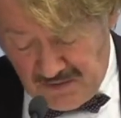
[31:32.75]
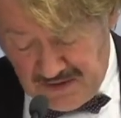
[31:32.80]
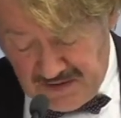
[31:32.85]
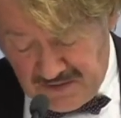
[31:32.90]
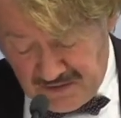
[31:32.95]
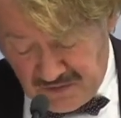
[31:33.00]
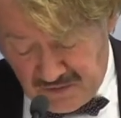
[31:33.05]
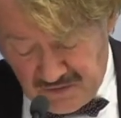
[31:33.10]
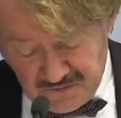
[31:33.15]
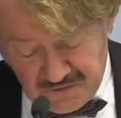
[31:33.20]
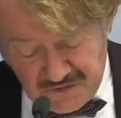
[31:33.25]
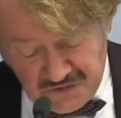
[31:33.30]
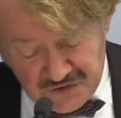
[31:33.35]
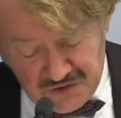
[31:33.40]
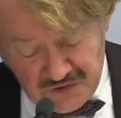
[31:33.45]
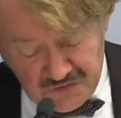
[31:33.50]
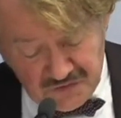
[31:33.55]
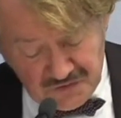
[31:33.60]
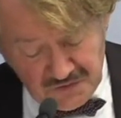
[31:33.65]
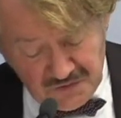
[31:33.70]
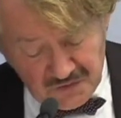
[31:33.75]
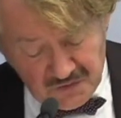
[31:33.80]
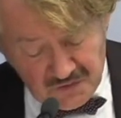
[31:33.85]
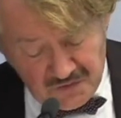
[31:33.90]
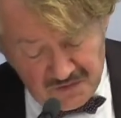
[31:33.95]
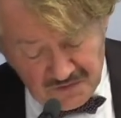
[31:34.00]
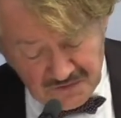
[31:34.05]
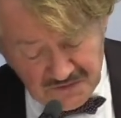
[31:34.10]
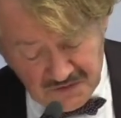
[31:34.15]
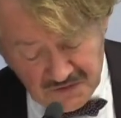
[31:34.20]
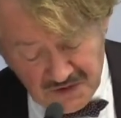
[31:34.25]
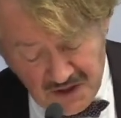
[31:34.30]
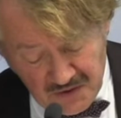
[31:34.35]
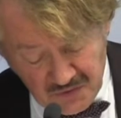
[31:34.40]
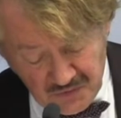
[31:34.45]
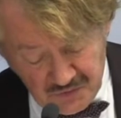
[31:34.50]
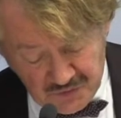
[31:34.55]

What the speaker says: or in the constitutional courts,